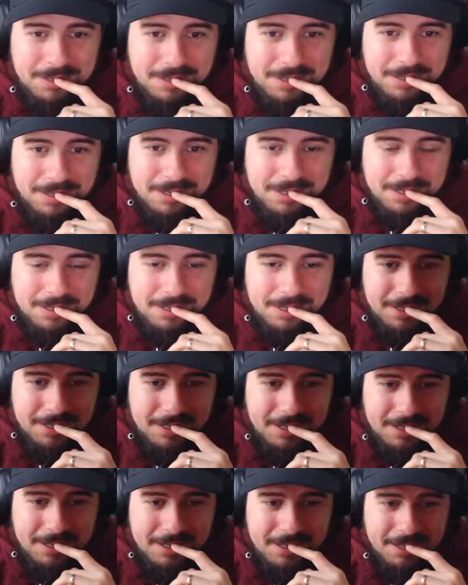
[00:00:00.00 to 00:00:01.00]

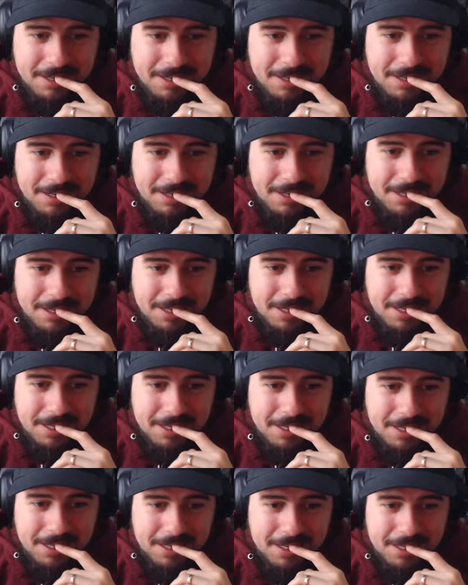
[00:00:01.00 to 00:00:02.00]

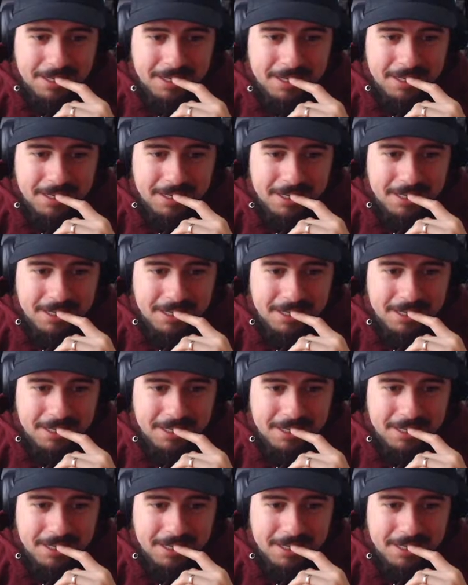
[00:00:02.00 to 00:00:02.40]
(silence)